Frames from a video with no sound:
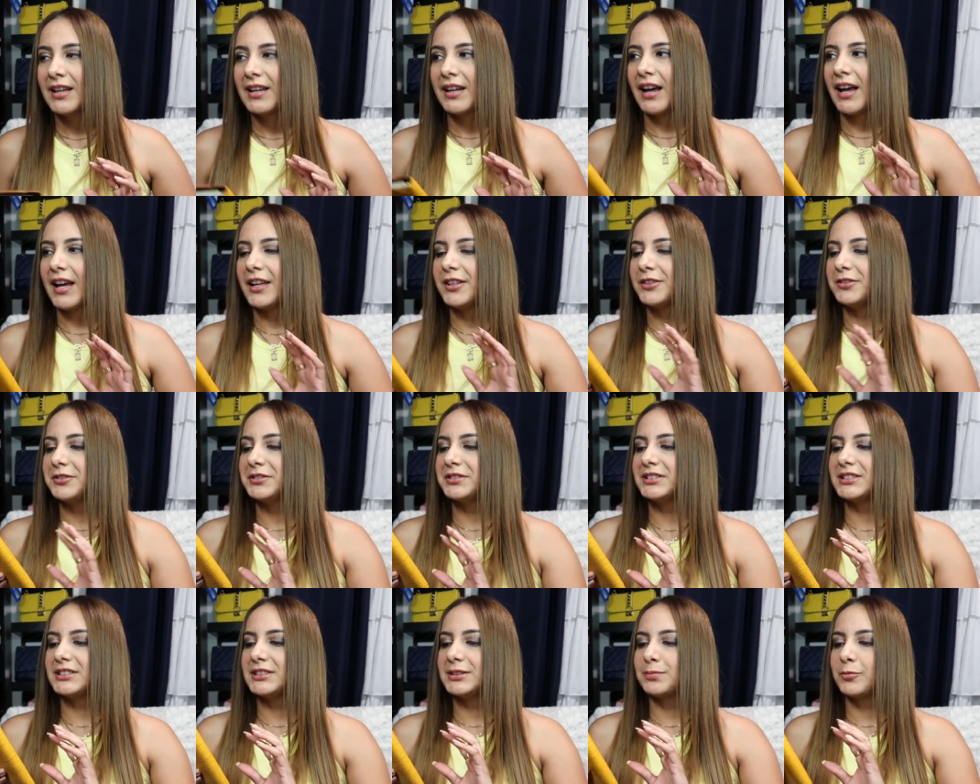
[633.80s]
I
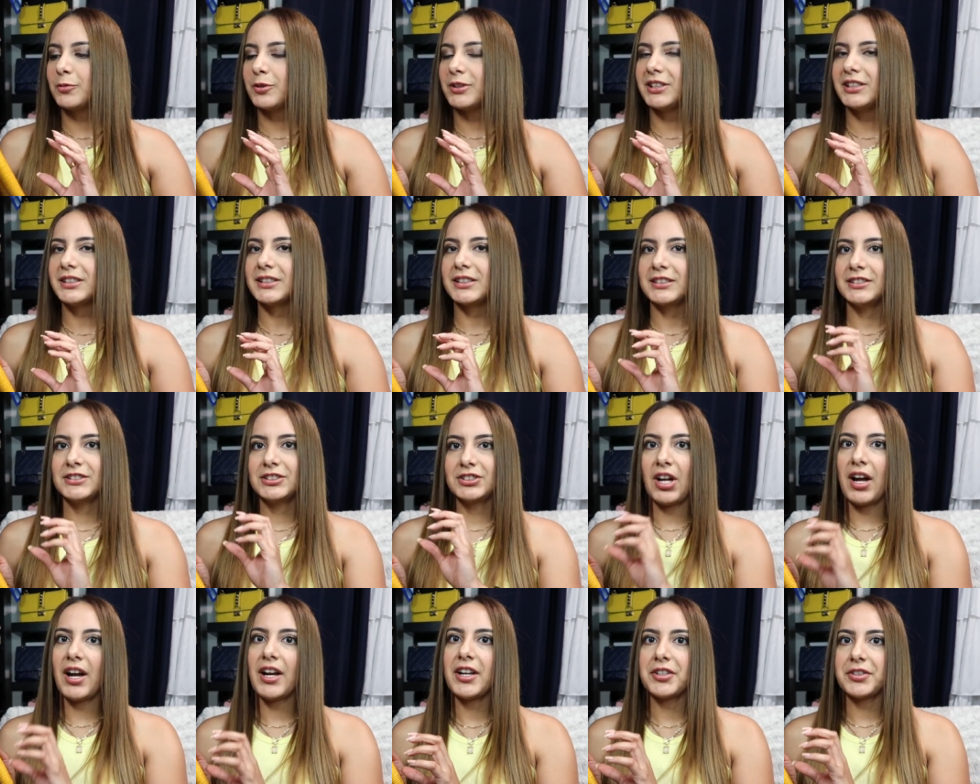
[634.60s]
use this more like a
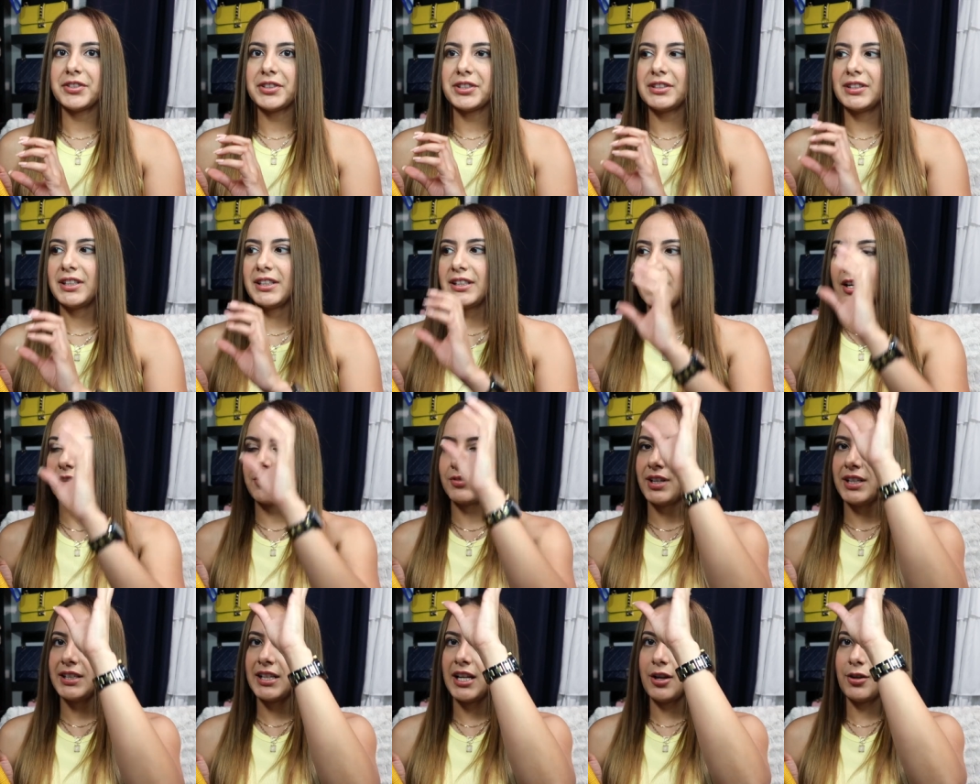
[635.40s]
diary. Like I
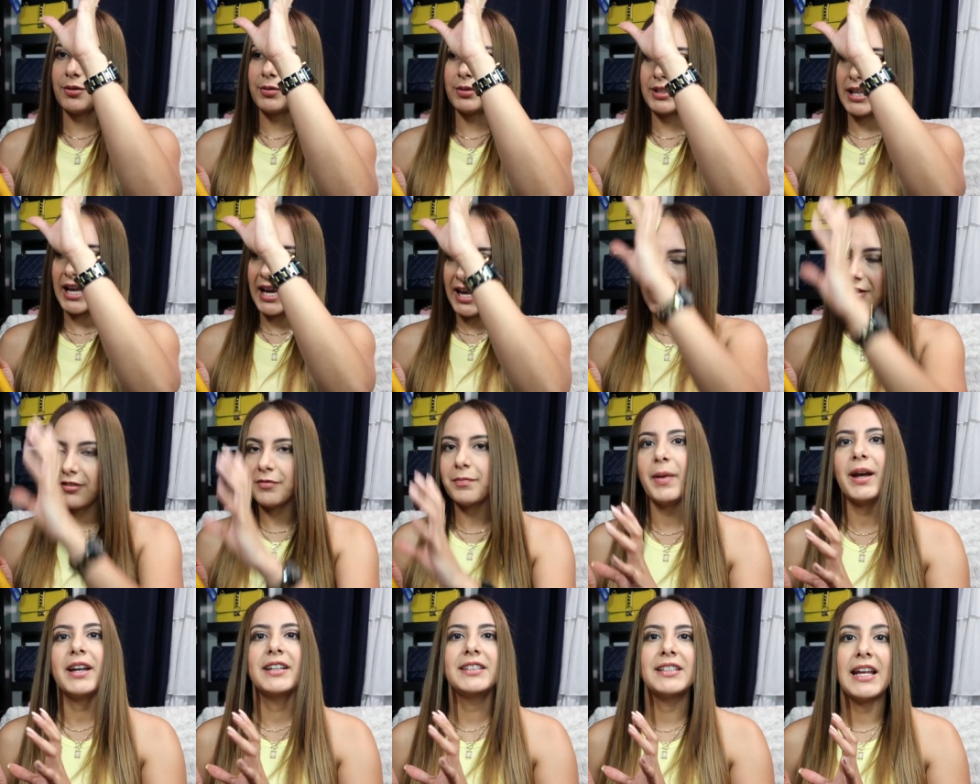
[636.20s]
write out
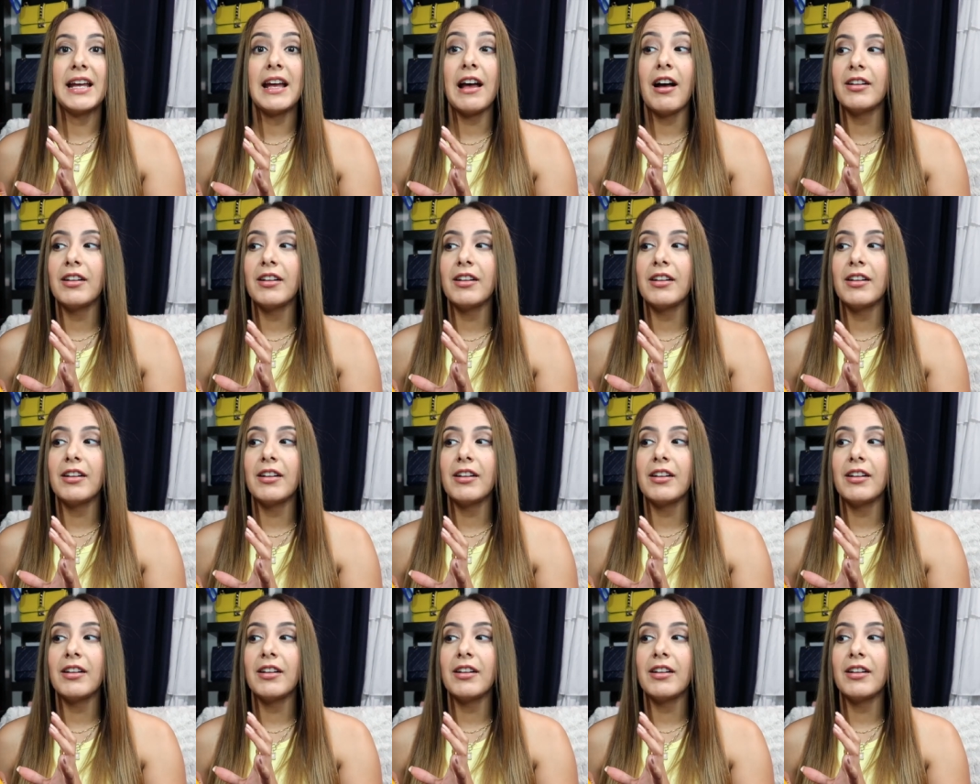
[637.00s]
half my day.